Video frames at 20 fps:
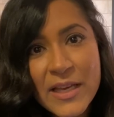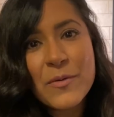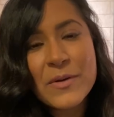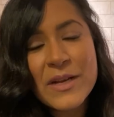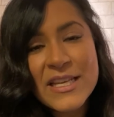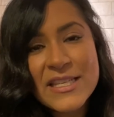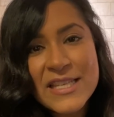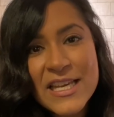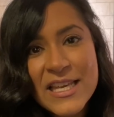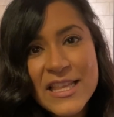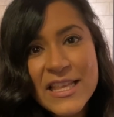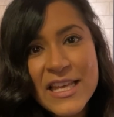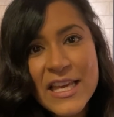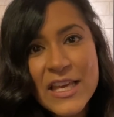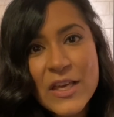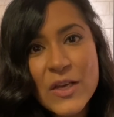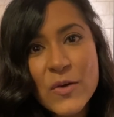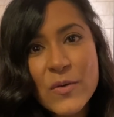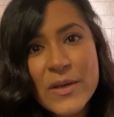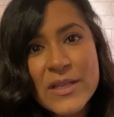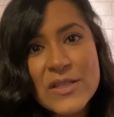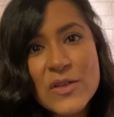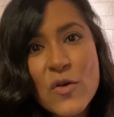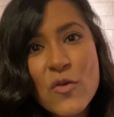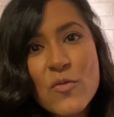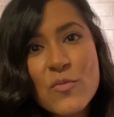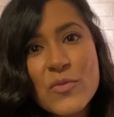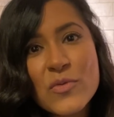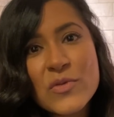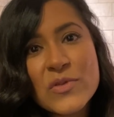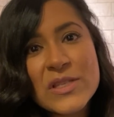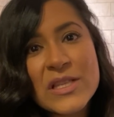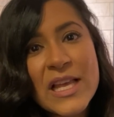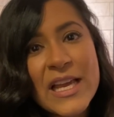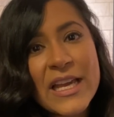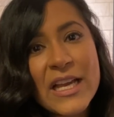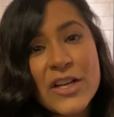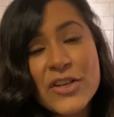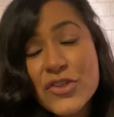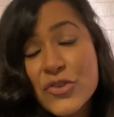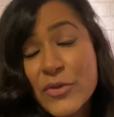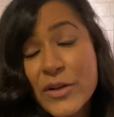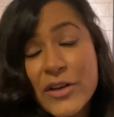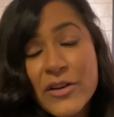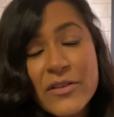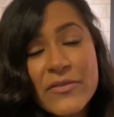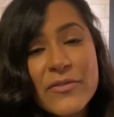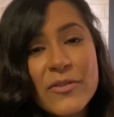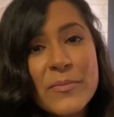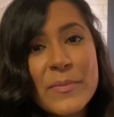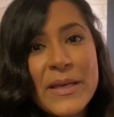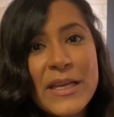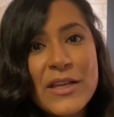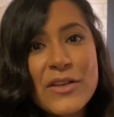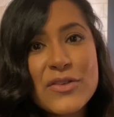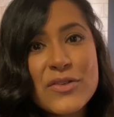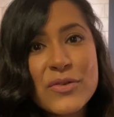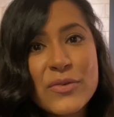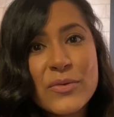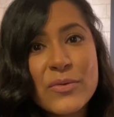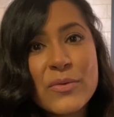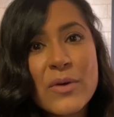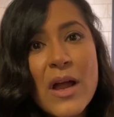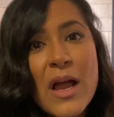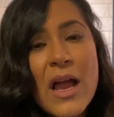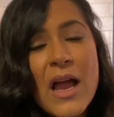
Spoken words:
When I say thank you, it's almost like a trigger for me to